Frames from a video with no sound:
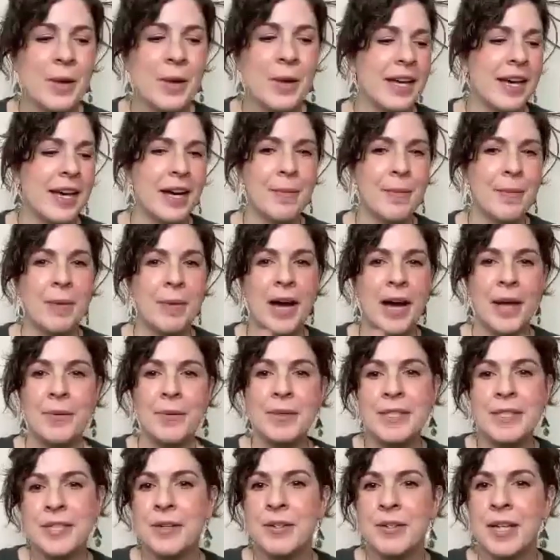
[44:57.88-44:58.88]
um, I will see
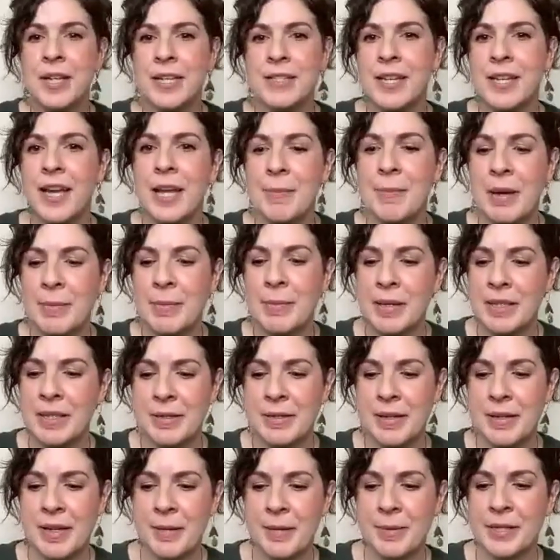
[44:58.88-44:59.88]
you next time I'm in
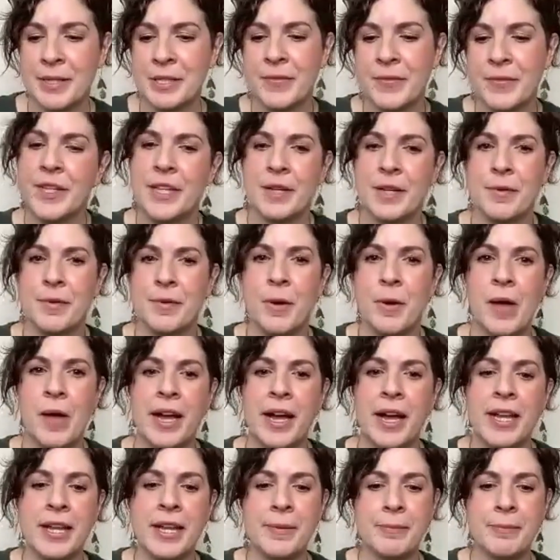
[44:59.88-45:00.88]
uh, Pennsylvania. I
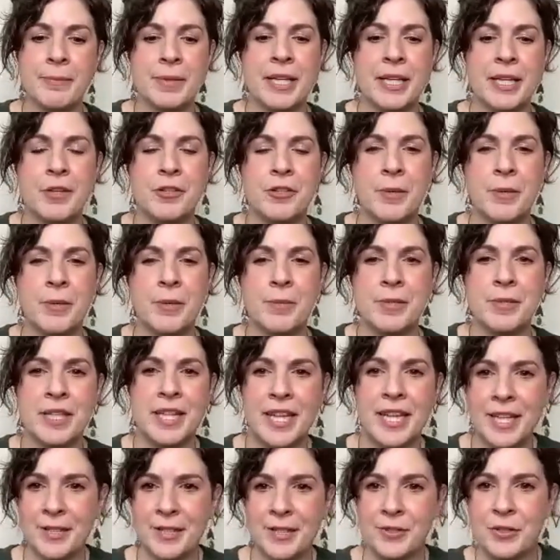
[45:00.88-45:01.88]
got to plan a trip to
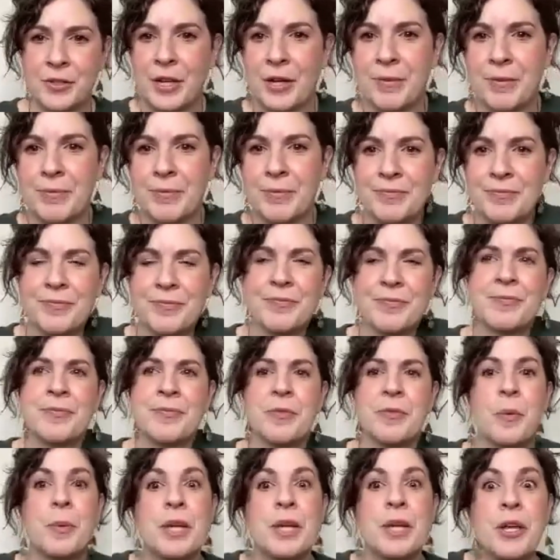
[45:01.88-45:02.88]
Lancaster now,
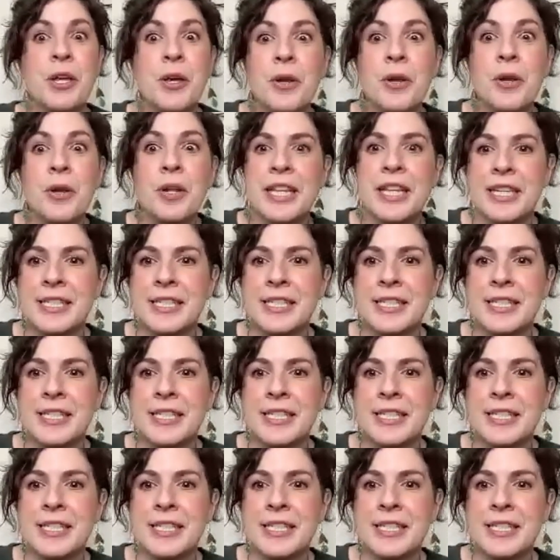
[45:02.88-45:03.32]
we can yes. go to like